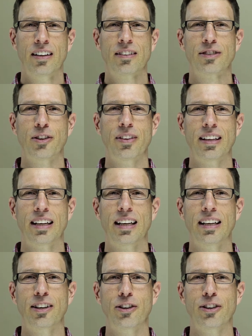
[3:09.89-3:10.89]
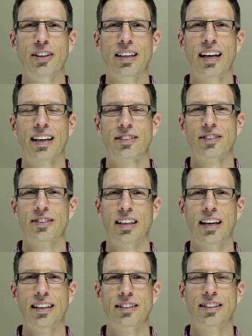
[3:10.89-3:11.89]
so that he could
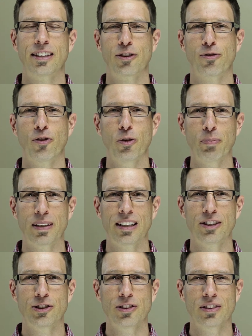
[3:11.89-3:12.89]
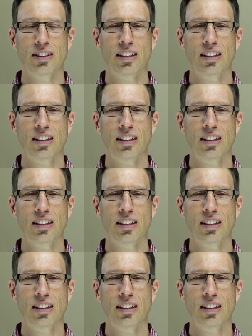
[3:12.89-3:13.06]
exercise to his full potential.